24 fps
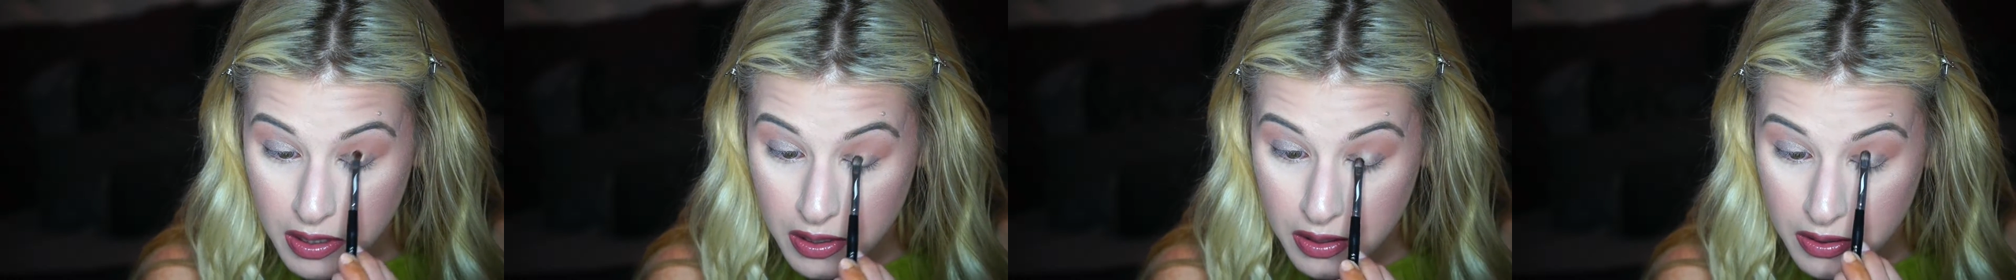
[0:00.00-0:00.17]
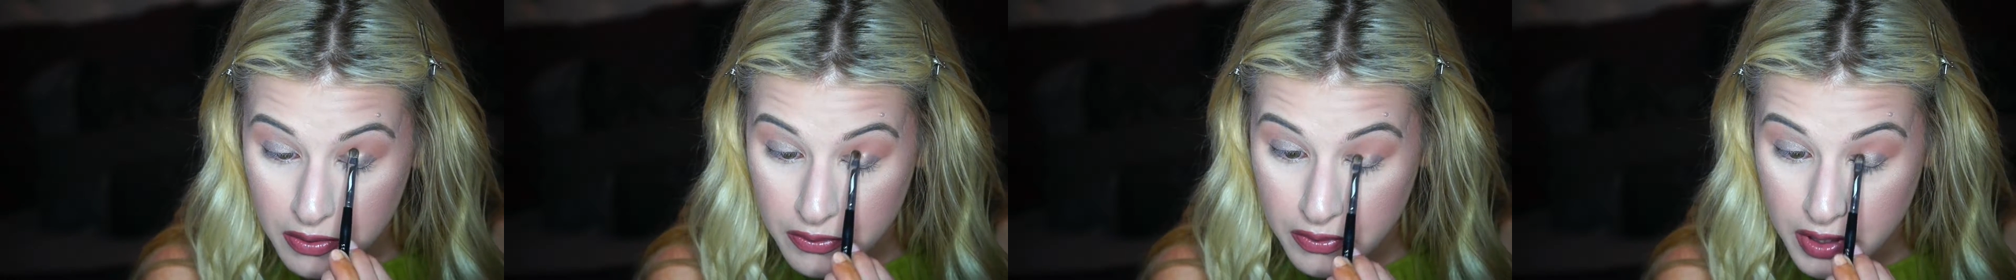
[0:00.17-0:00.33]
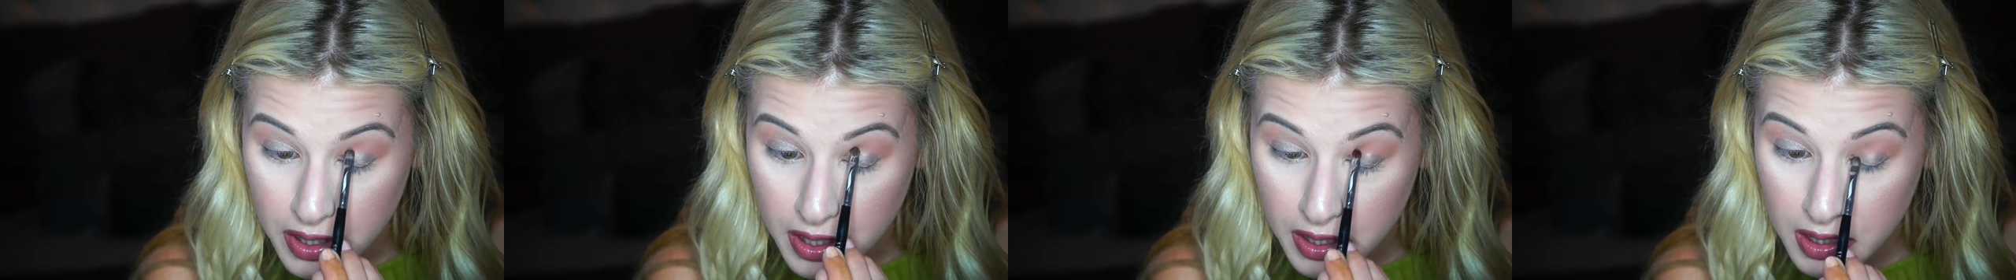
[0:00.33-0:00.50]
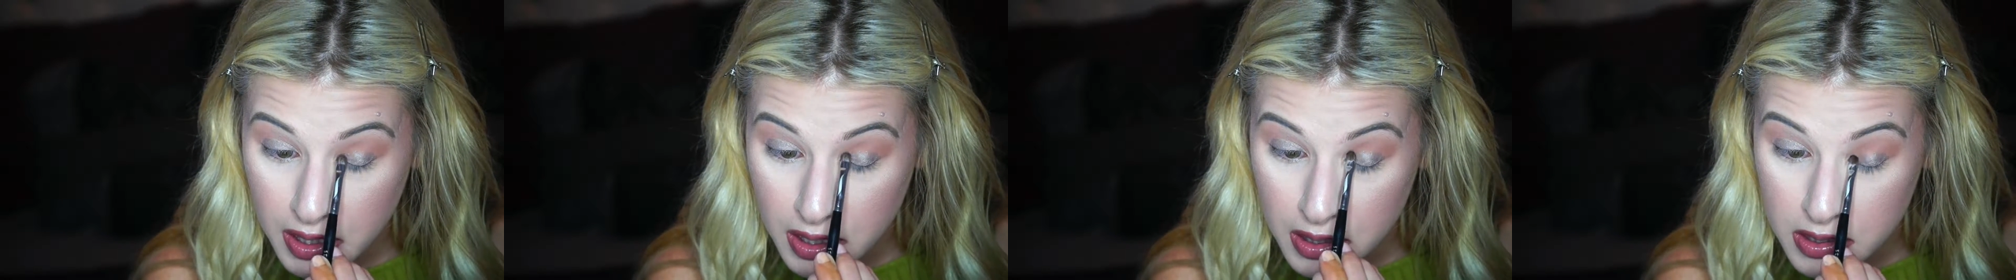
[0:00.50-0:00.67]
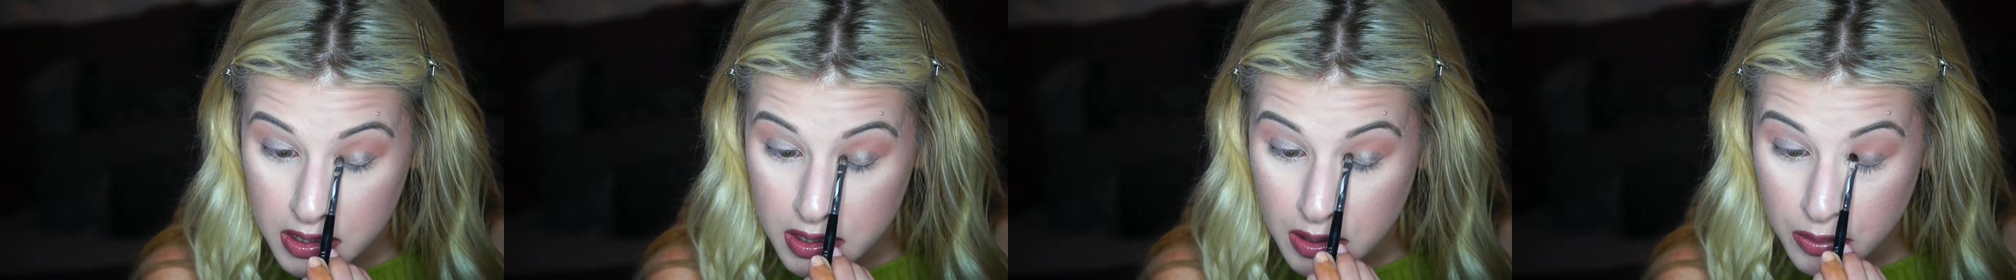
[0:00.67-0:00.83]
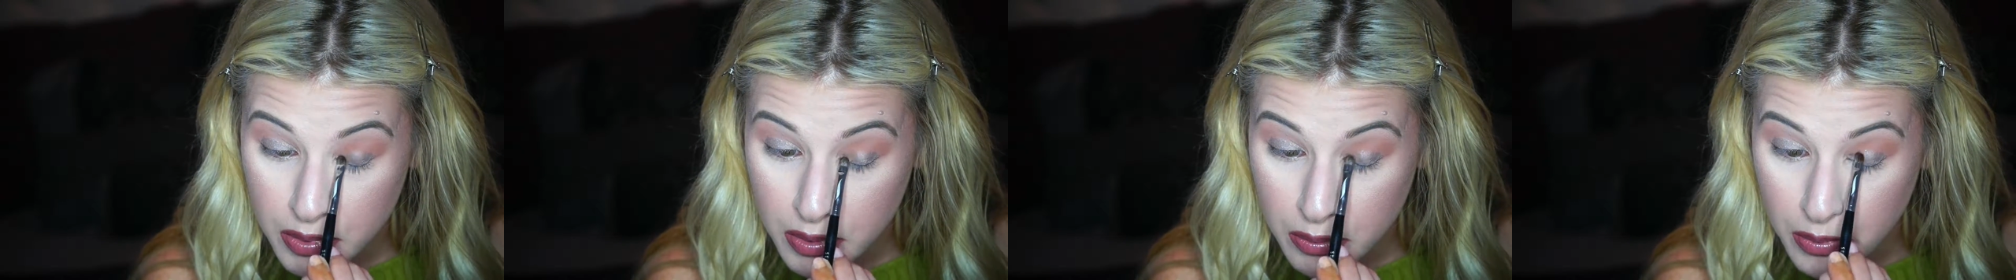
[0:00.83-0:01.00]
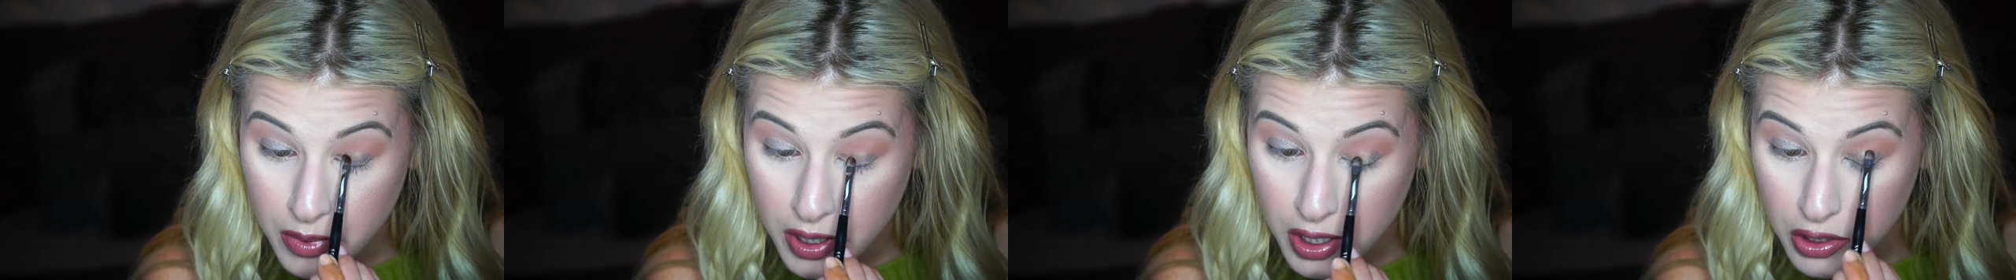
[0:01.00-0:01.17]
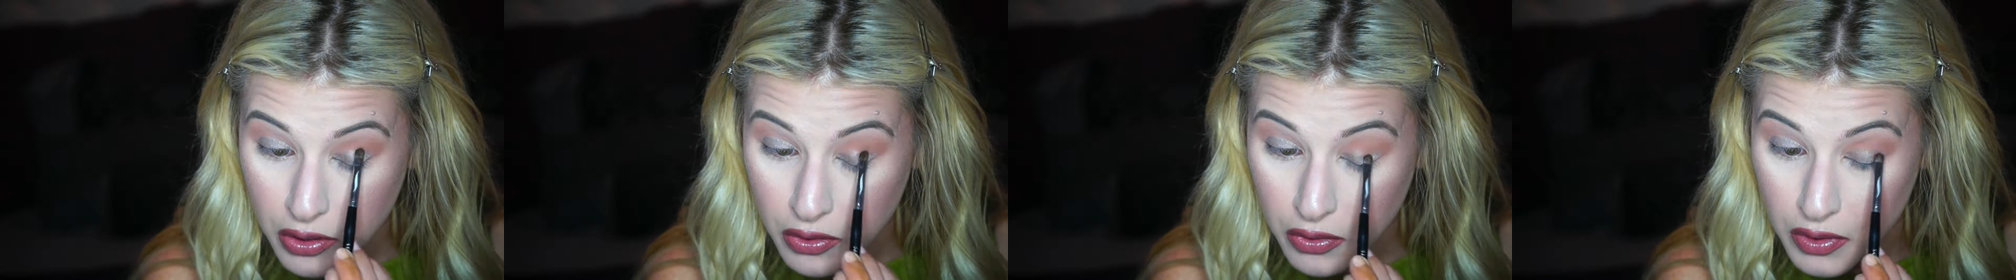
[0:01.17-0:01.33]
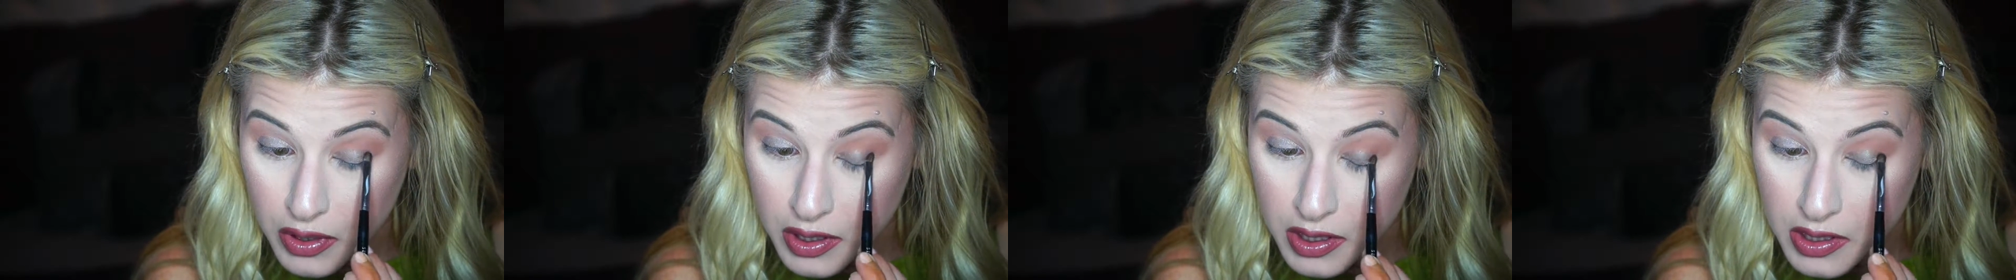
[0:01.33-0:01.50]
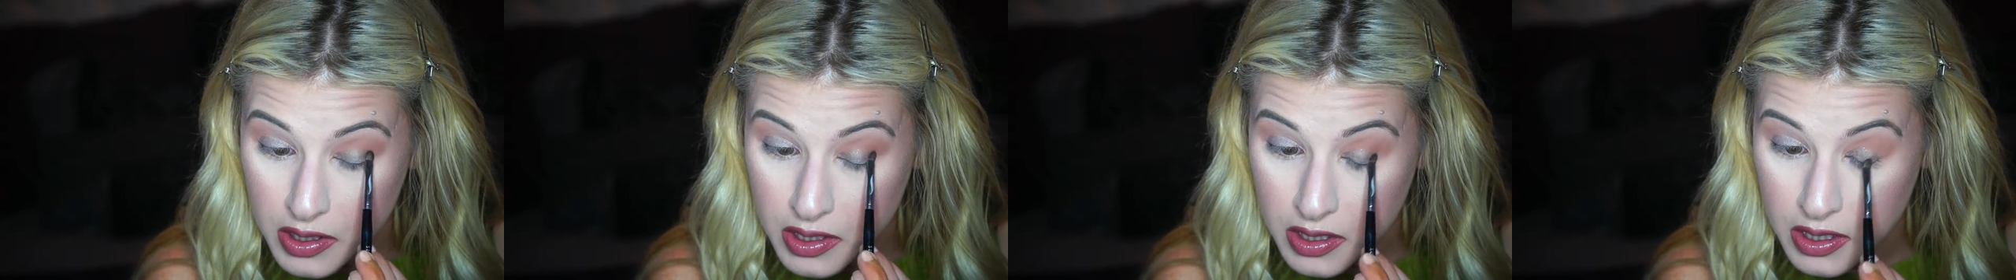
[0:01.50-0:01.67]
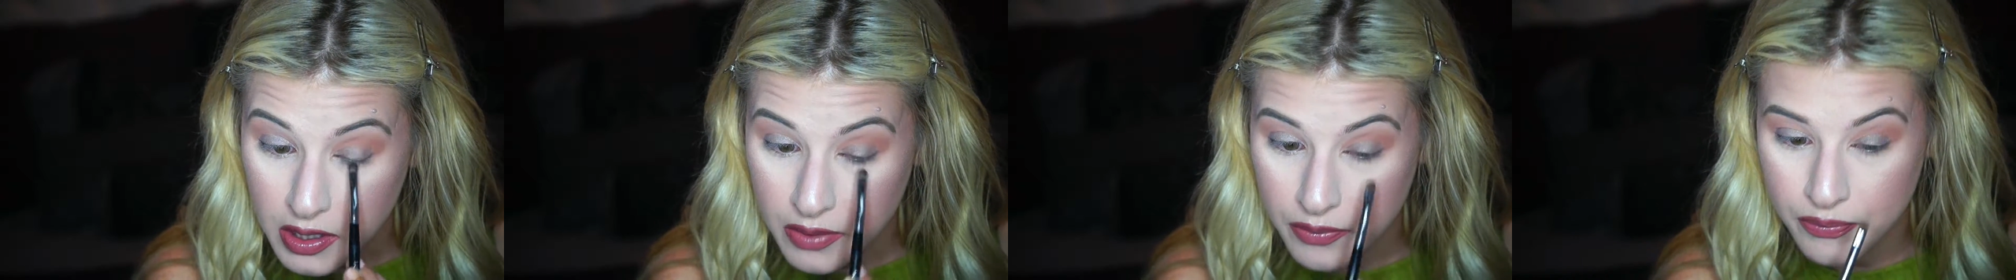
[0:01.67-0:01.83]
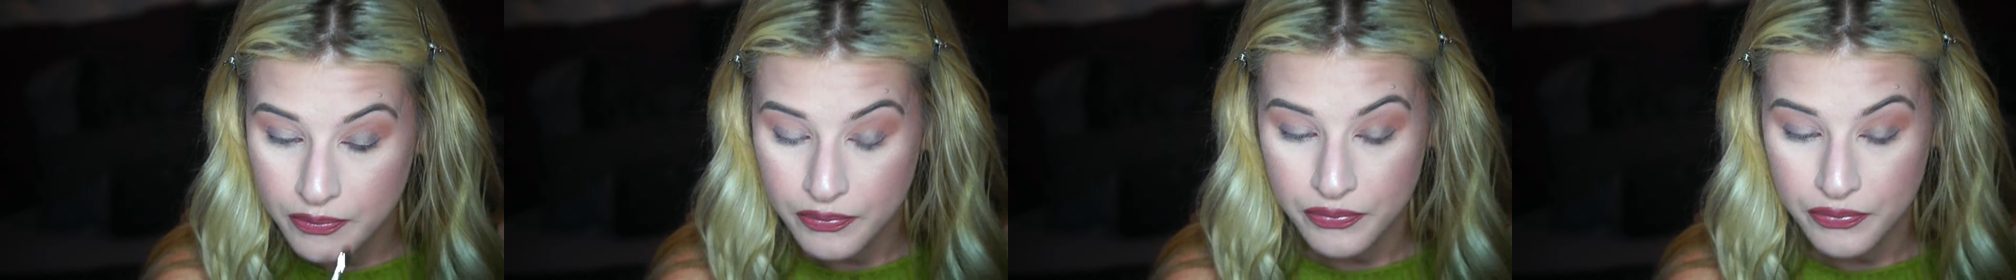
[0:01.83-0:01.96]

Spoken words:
none of that gets up in my crease.